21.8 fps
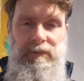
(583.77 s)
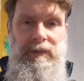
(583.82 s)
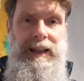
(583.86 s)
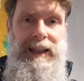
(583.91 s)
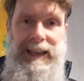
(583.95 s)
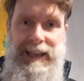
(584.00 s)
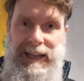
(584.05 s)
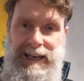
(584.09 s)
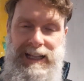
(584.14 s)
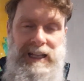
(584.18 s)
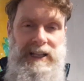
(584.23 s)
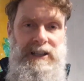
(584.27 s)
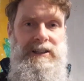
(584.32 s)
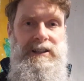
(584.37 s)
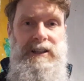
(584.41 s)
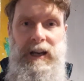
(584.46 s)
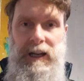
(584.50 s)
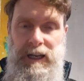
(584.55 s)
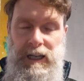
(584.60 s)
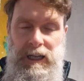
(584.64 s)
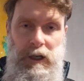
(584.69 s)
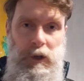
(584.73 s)
in his
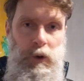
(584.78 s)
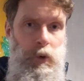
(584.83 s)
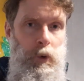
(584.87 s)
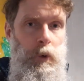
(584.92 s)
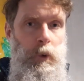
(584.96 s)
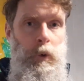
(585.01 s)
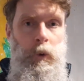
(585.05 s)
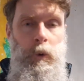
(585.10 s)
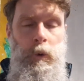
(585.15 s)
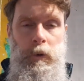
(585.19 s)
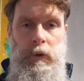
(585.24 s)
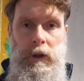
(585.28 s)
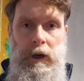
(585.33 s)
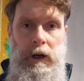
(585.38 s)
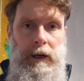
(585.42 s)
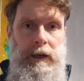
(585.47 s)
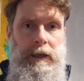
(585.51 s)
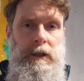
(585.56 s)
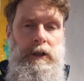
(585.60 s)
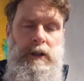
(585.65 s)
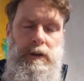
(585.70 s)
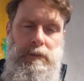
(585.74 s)
study all
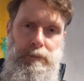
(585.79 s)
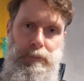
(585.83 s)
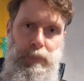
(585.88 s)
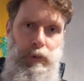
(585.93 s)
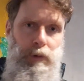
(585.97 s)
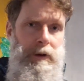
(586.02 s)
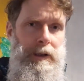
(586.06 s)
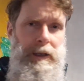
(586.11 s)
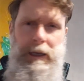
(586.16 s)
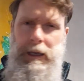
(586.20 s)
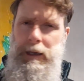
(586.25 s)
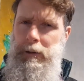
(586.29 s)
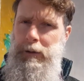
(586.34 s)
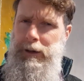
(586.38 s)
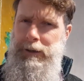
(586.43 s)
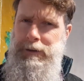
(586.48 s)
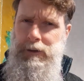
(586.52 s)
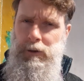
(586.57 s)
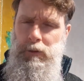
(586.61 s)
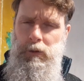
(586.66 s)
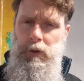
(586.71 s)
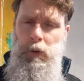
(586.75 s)
night, just bullying him. I
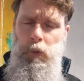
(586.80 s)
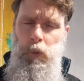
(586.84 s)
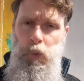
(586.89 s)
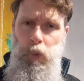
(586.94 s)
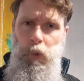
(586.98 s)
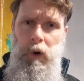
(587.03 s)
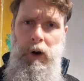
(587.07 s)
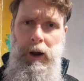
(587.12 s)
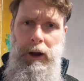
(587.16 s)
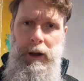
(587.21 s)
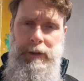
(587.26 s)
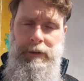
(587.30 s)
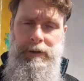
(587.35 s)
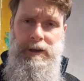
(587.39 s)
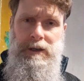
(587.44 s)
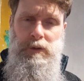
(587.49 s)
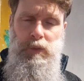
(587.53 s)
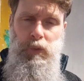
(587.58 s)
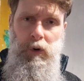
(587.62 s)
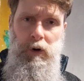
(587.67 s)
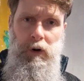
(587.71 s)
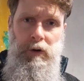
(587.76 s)
don't know why
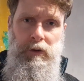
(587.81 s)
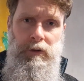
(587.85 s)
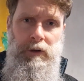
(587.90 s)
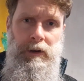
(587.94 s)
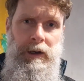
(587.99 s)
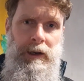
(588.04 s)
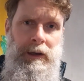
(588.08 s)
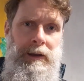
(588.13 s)
this was,